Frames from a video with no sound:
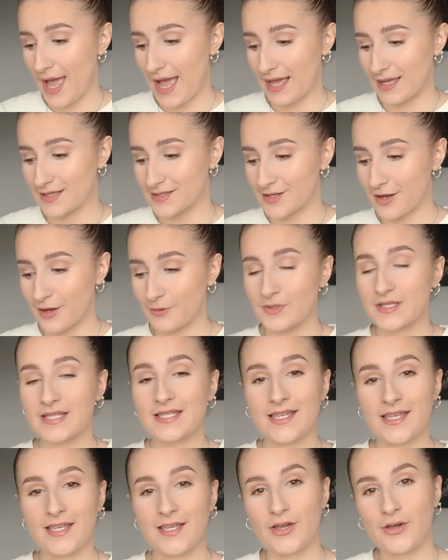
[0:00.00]
And I will
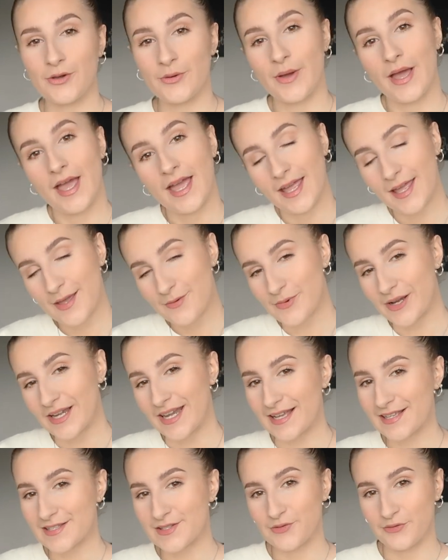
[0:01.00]
see you in my
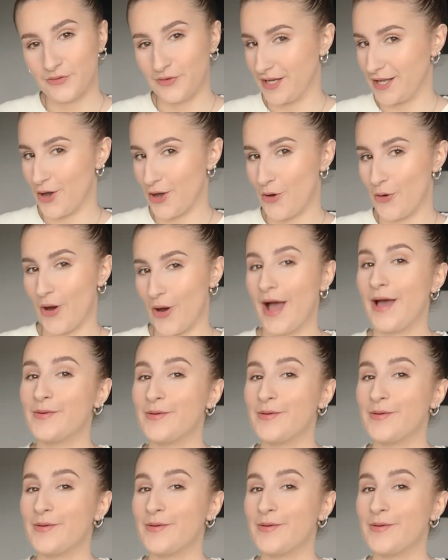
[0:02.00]
next video.